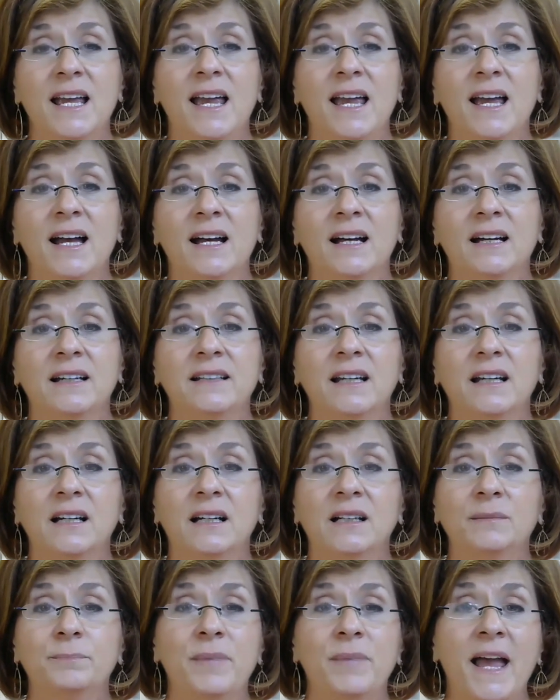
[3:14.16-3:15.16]
and
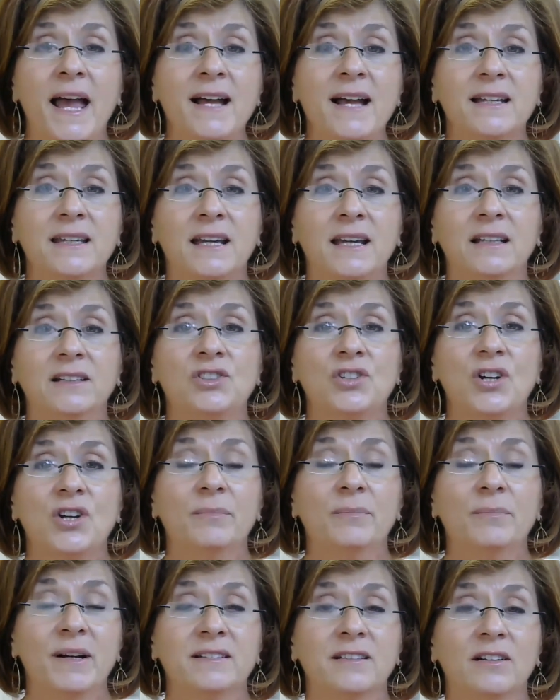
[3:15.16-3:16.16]
a package,
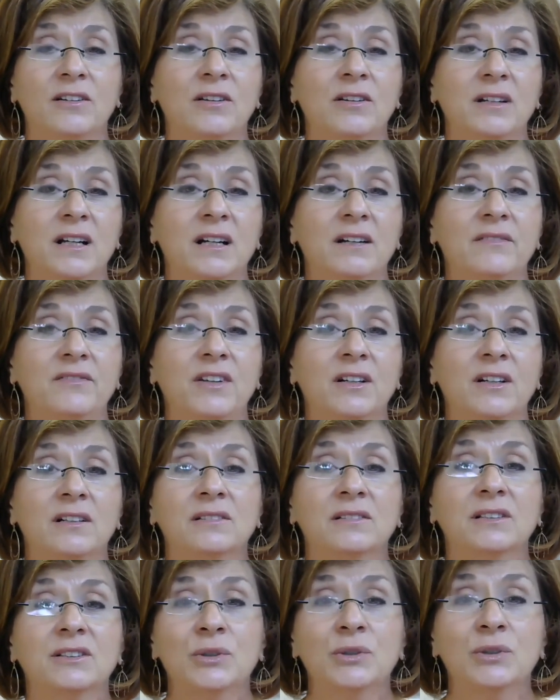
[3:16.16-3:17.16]
a bundle of
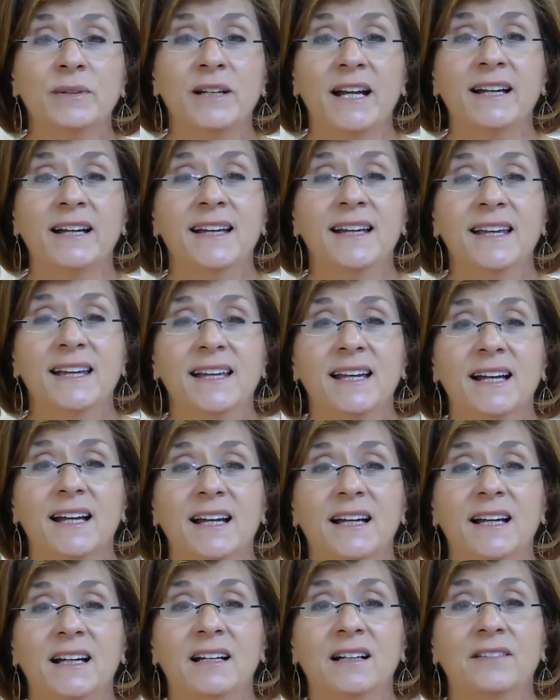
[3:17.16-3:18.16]
the Lumina,
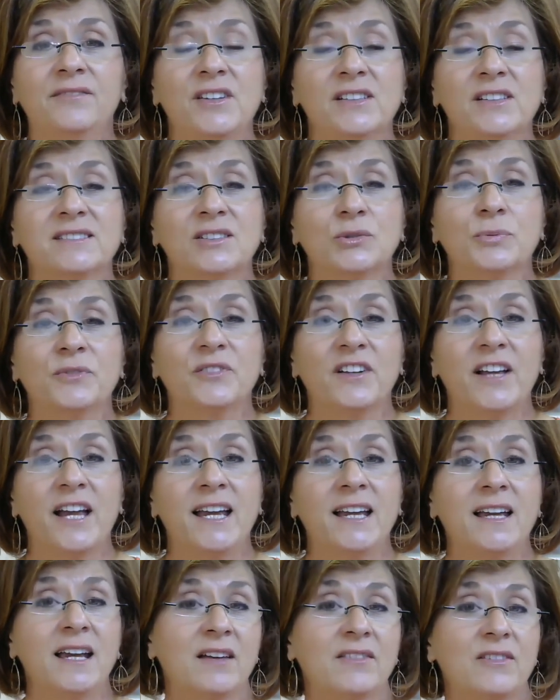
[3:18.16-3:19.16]
of the
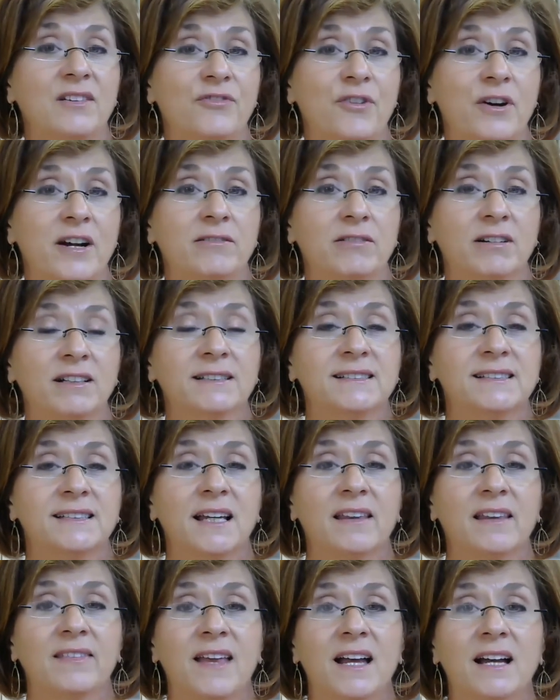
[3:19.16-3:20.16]
souffle and the
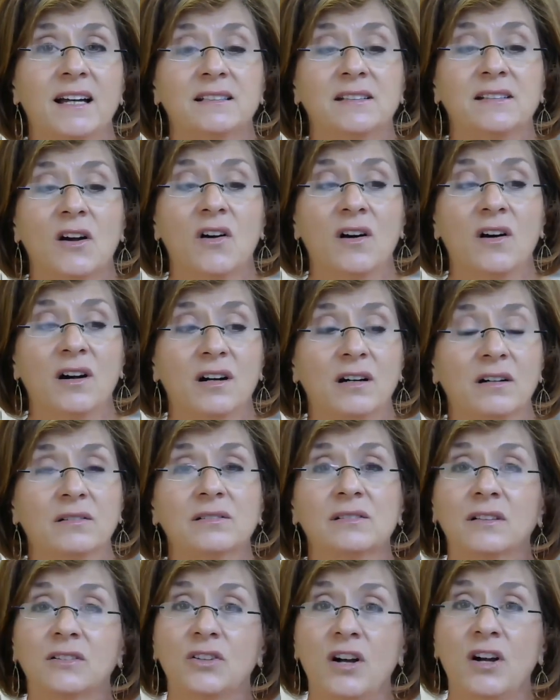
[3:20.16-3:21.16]
fragrance that
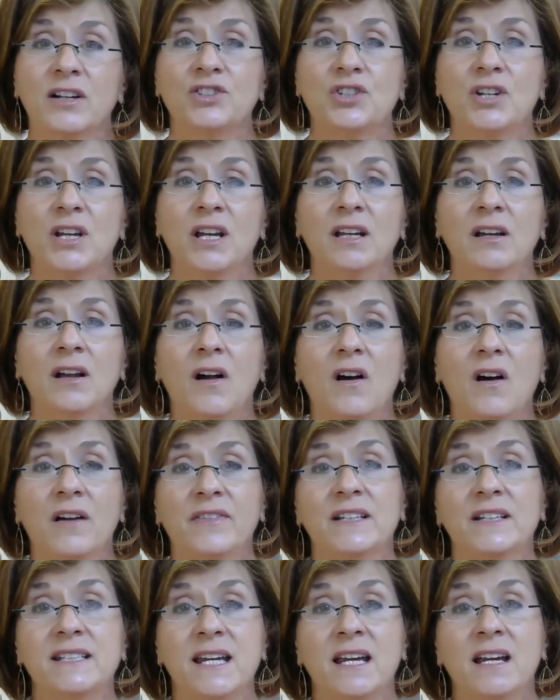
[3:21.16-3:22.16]
are launching
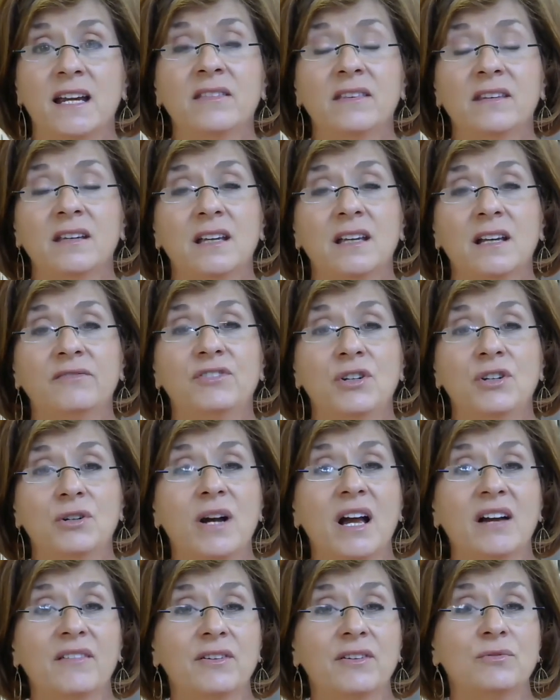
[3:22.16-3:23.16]
on the 10th if
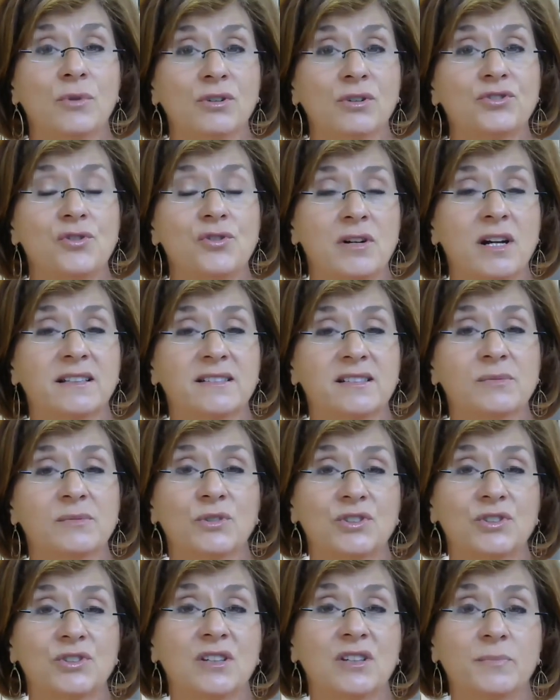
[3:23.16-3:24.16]
you have enrolled your
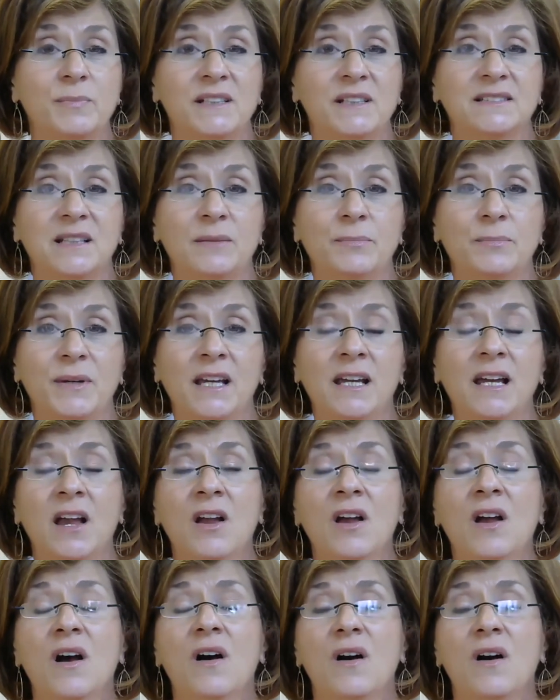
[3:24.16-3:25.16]
customers to the PCP
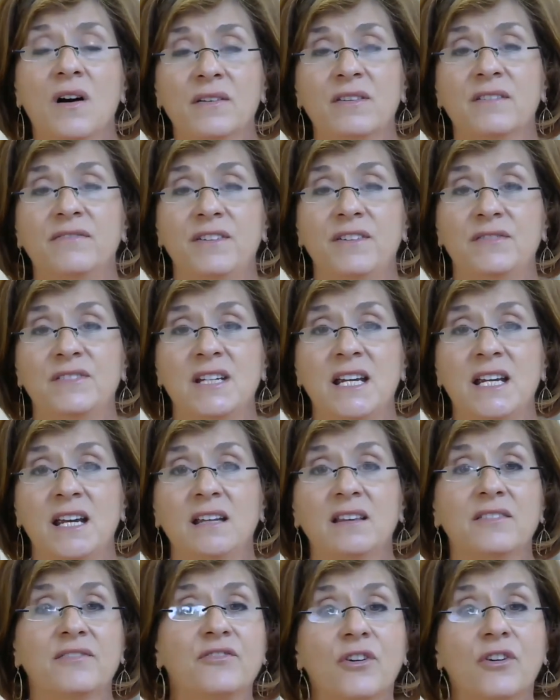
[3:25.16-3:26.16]
on the
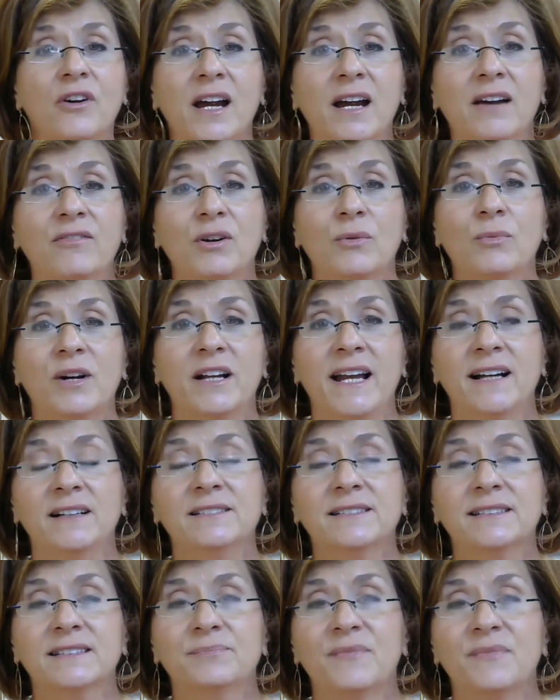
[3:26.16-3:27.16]
15th for everyone
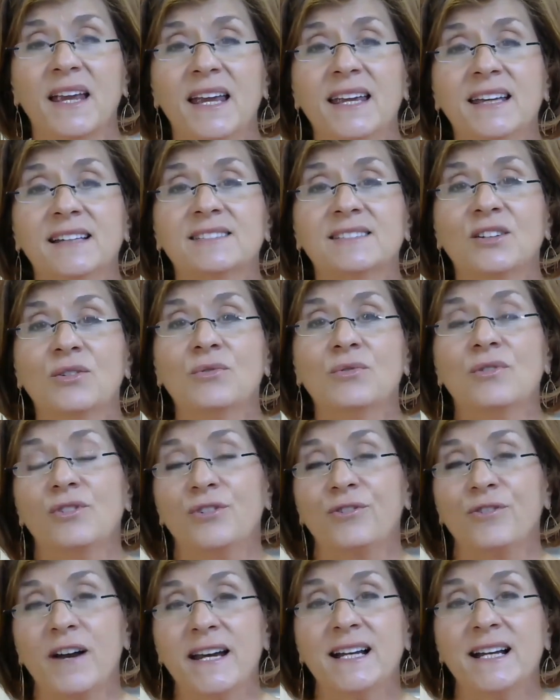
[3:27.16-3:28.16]
else. So
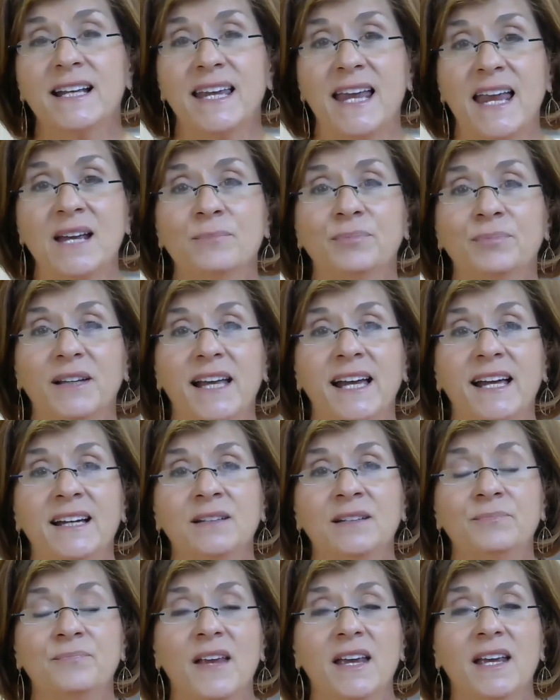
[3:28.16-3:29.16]
create a game
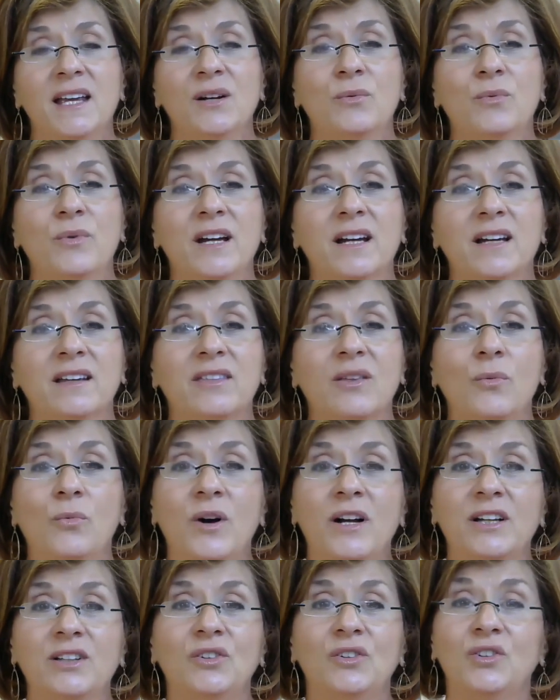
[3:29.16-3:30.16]
plan with
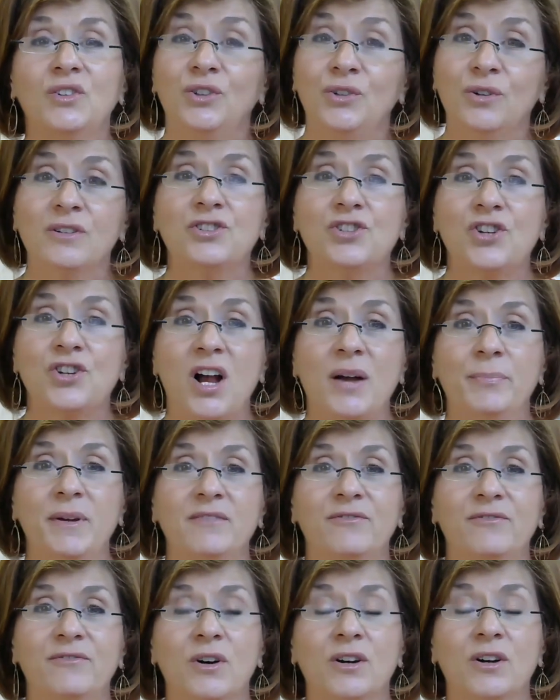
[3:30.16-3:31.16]
what you're
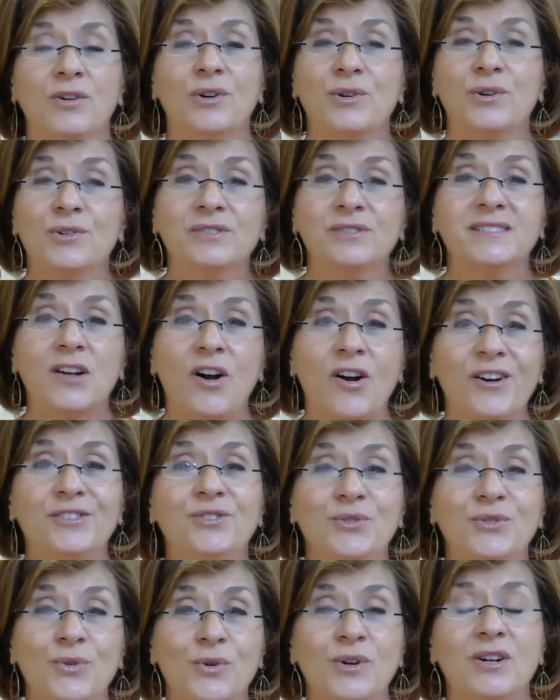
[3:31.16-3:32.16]
shopping for, who's
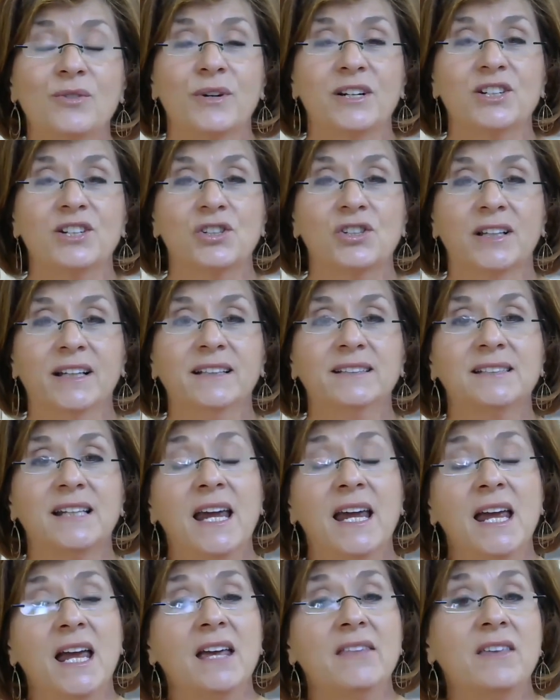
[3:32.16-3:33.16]
on your wish list,
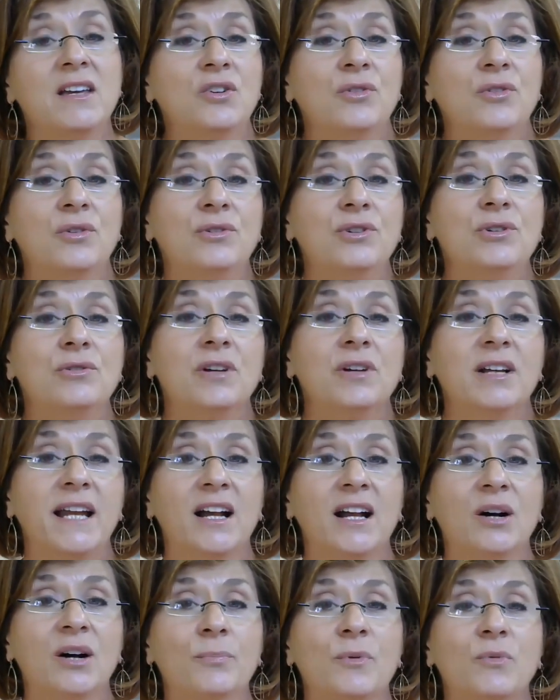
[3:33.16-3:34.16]
and then who you could
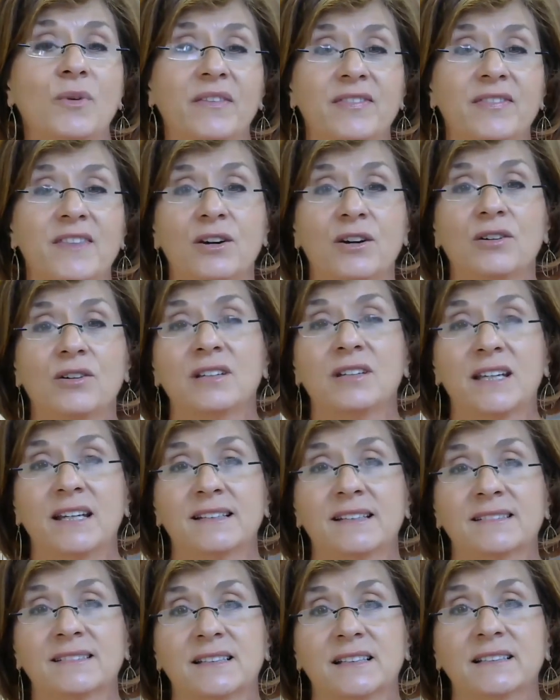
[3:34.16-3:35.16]
help with their
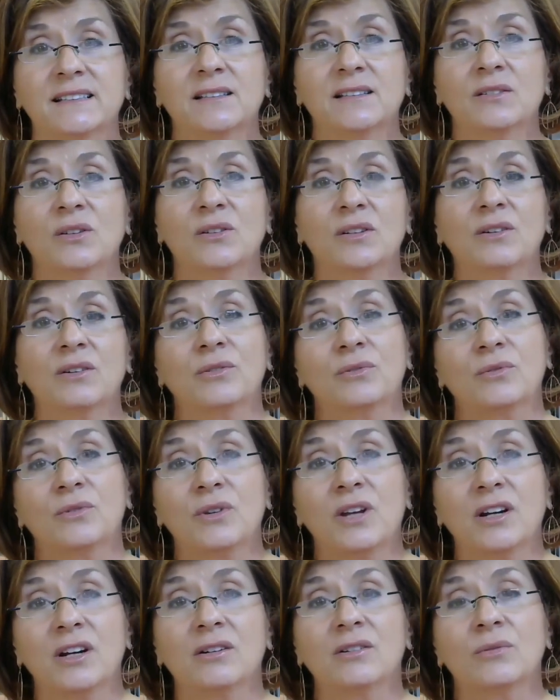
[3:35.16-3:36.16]
guest list,
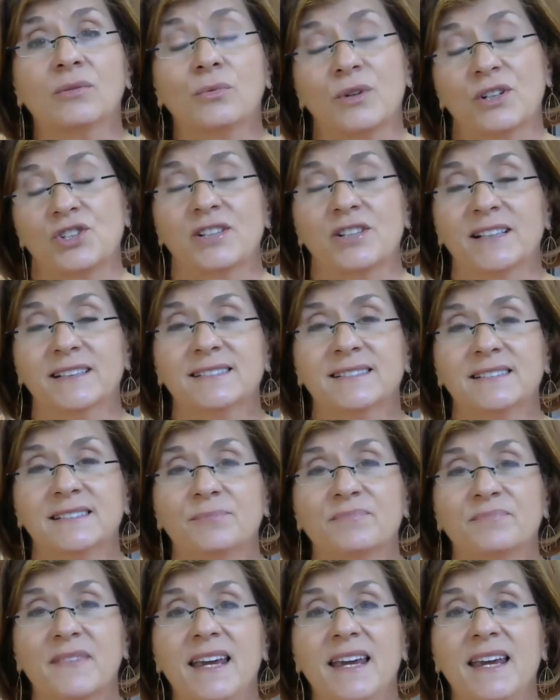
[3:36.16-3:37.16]
their wish
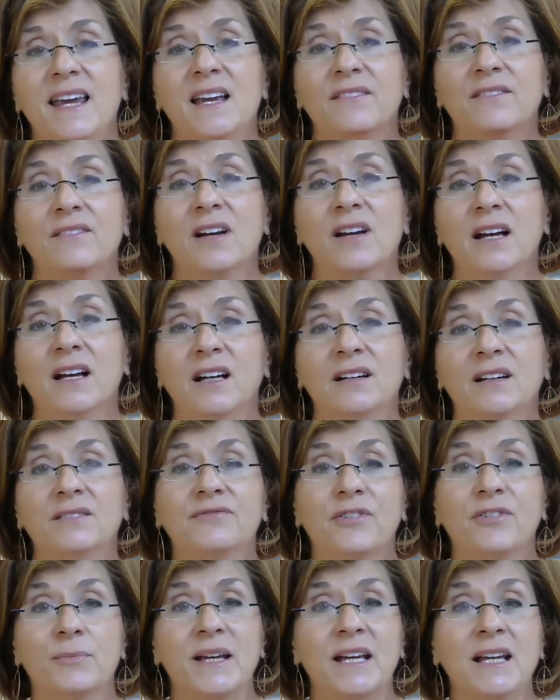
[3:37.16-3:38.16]
list.
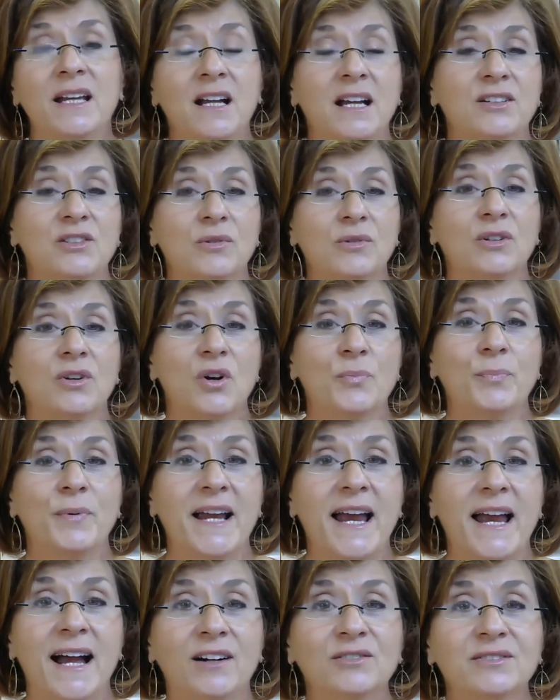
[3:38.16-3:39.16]
For me, I do an
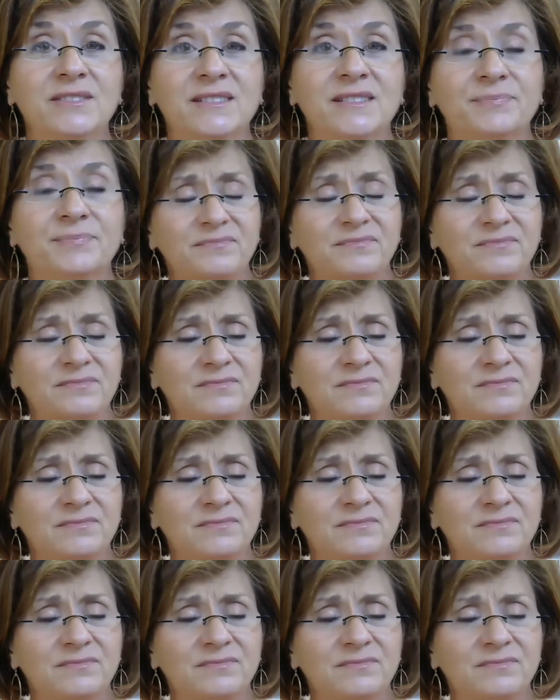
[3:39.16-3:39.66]
open house